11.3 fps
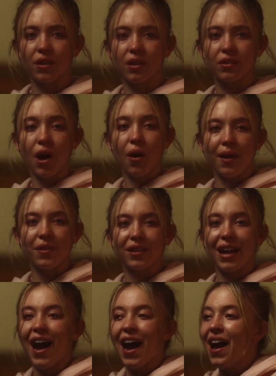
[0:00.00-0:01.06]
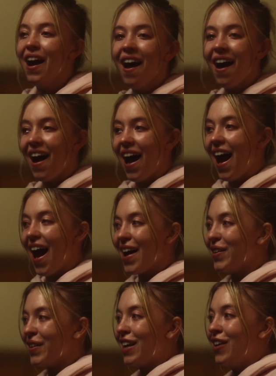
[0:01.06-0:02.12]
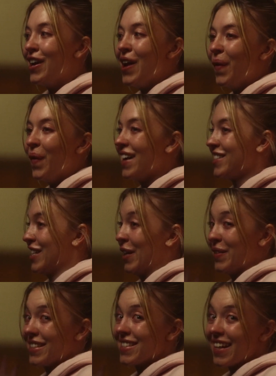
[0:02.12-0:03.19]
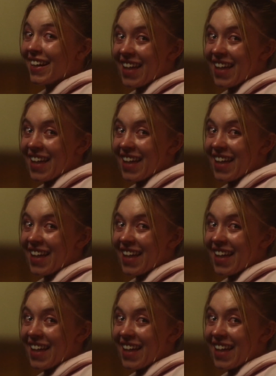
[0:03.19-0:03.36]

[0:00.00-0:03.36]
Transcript: No, I don't even know why she would say